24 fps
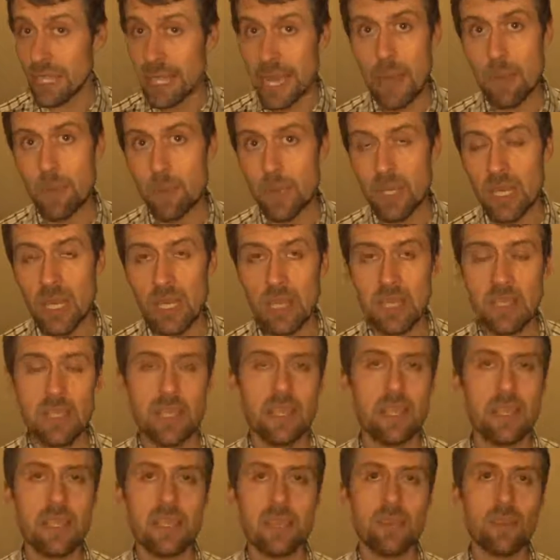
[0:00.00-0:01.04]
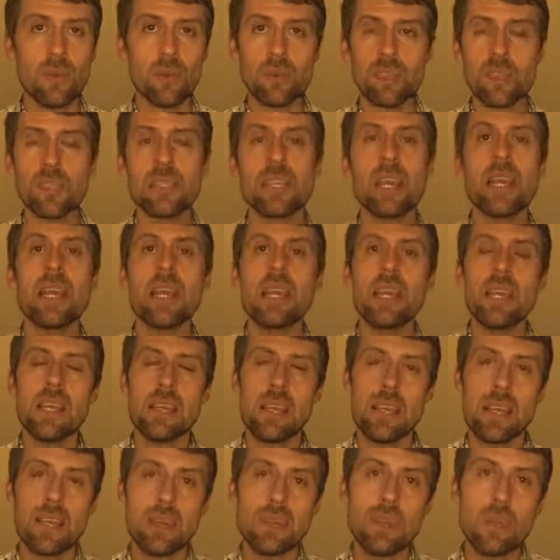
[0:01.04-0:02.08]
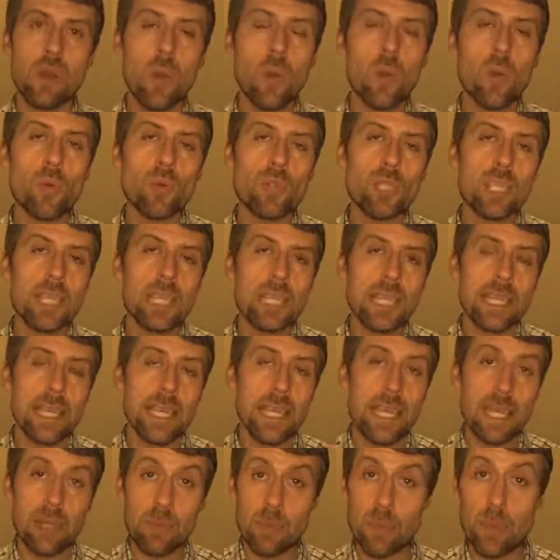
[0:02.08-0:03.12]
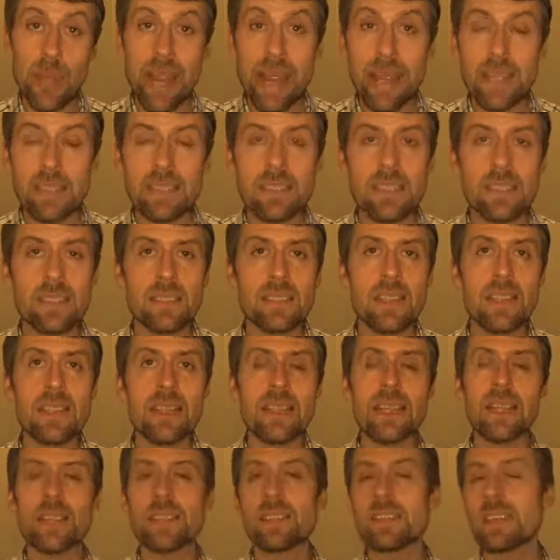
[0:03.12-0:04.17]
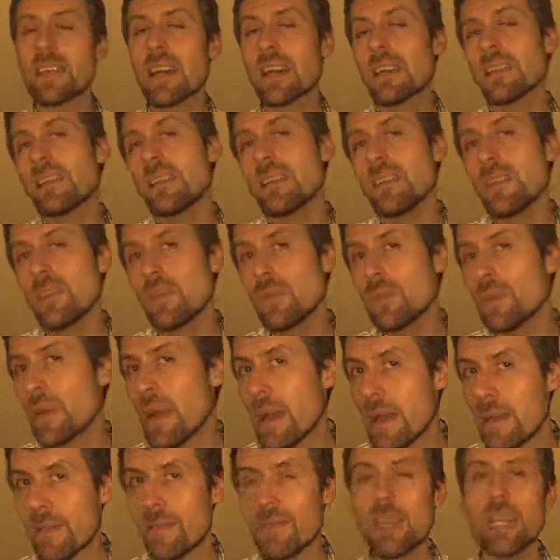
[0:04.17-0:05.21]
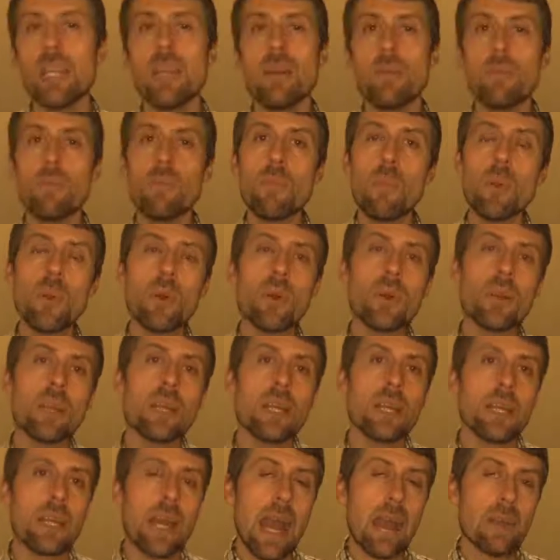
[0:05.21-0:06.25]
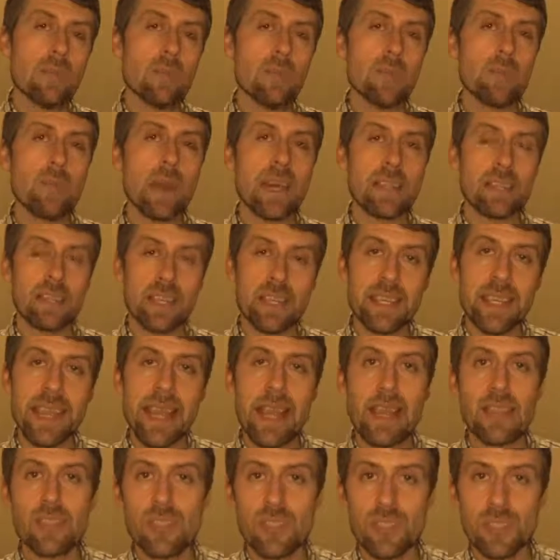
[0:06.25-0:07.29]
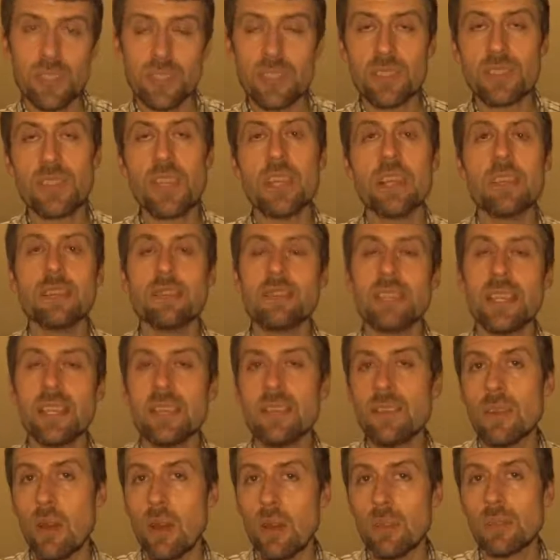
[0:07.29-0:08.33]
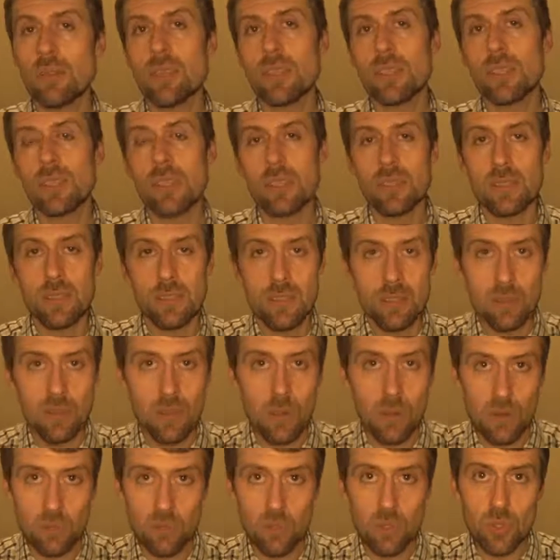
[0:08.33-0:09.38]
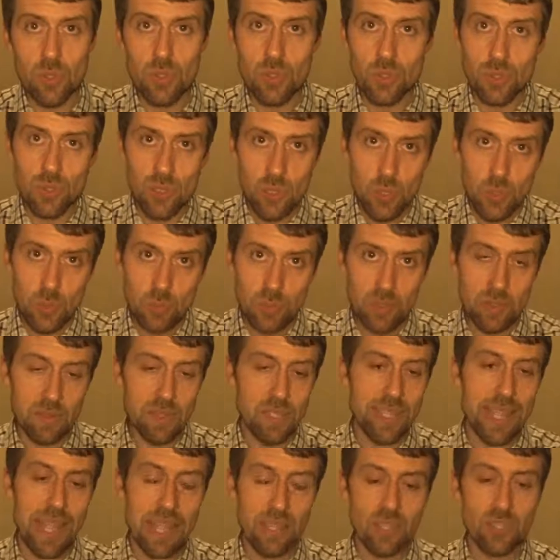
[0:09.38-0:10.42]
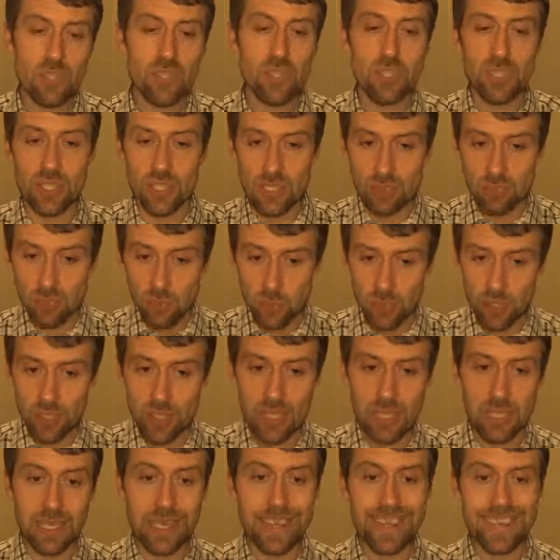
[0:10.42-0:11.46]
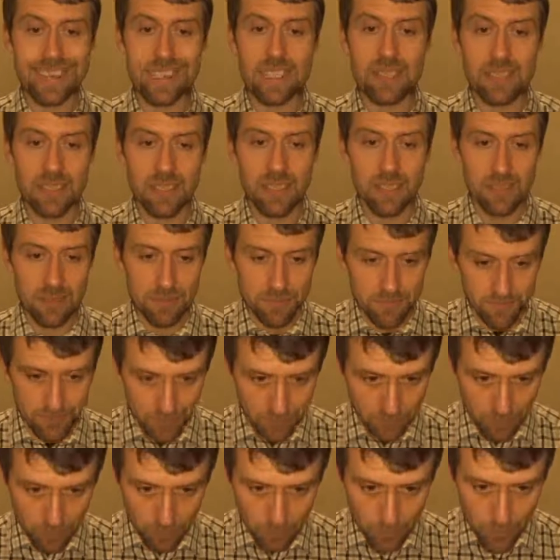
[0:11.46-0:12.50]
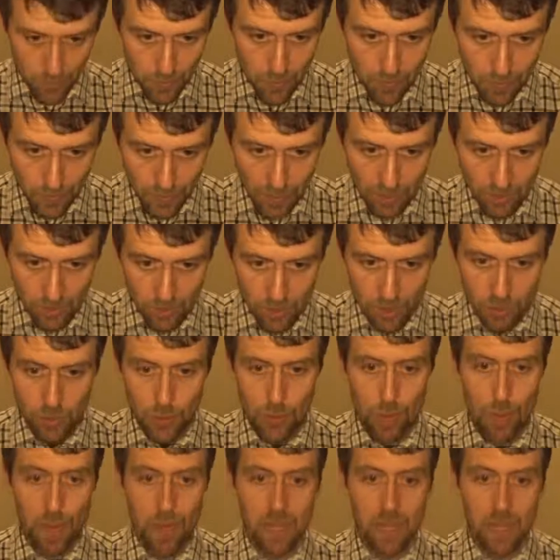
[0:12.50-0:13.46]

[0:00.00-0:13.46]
happening, included known brands that they are starting to have more automatic cashiers than not normal human cashier working at the till. So